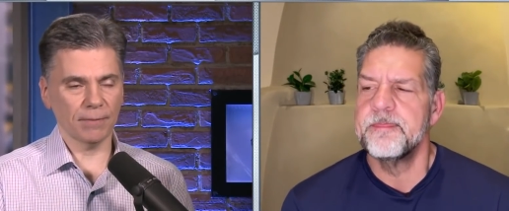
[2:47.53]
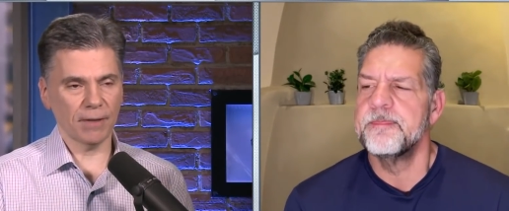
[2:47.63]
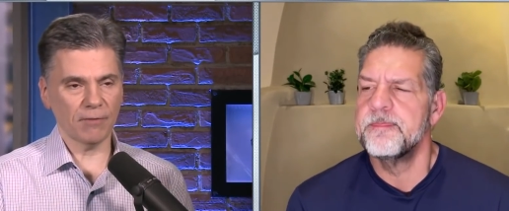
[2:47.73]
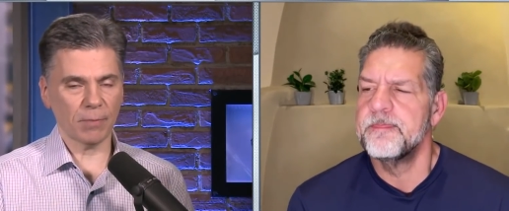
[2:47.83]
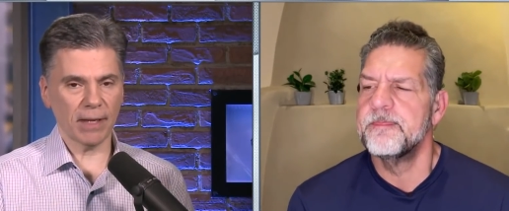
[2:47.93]

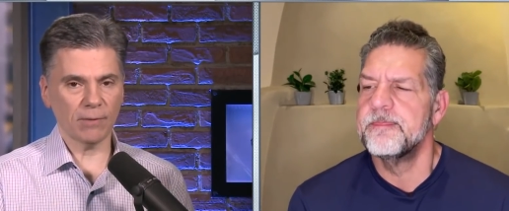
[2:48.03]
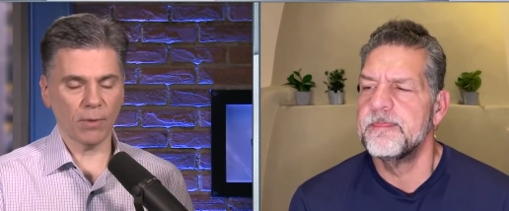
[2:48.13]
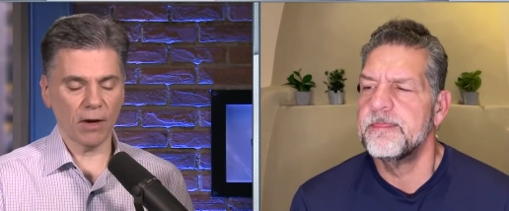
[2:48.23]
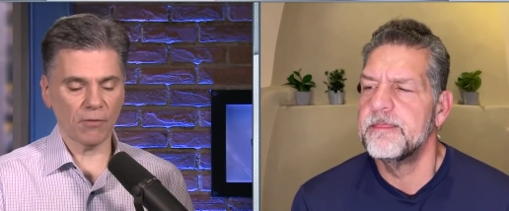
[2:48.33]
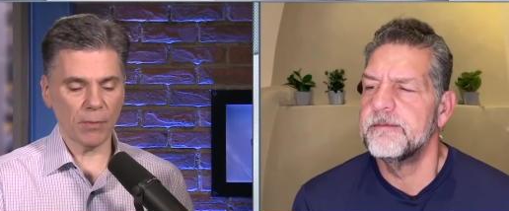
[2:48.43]
Speaker 1: they've played
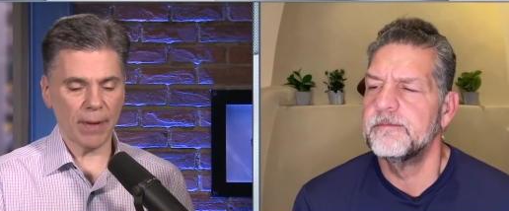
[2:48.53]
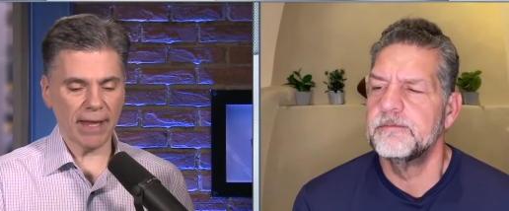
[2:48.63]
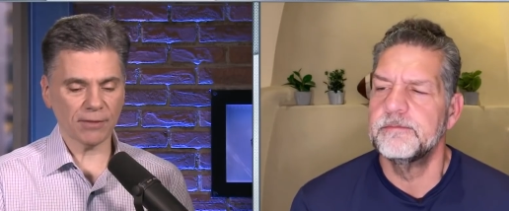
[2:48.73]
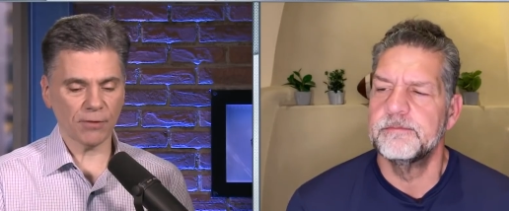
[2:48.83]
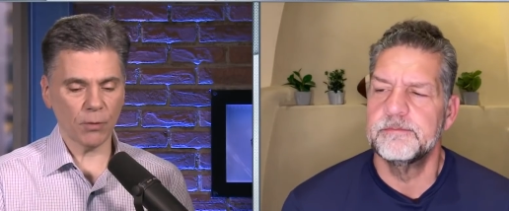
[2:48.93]
well for the
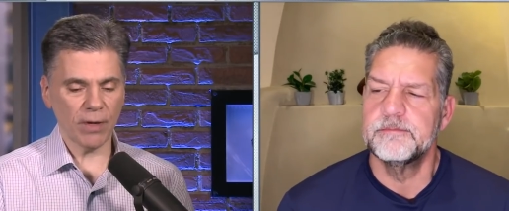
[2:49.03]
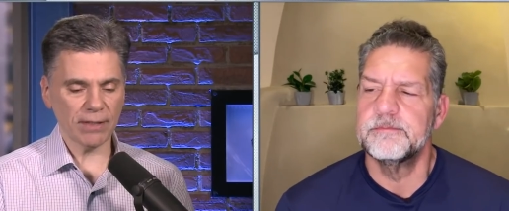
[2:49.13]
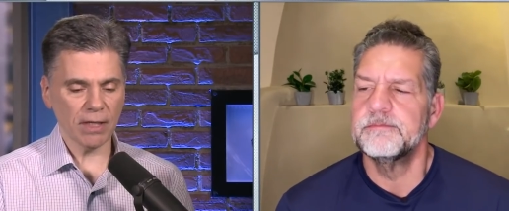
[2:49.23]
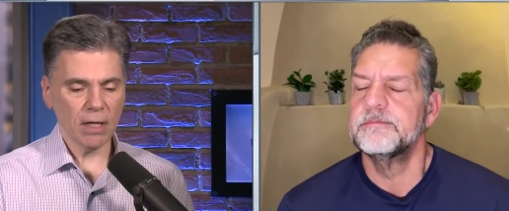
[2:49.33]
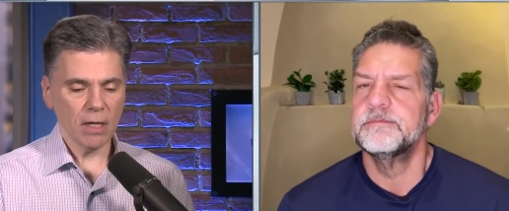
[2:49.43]
past few weeks.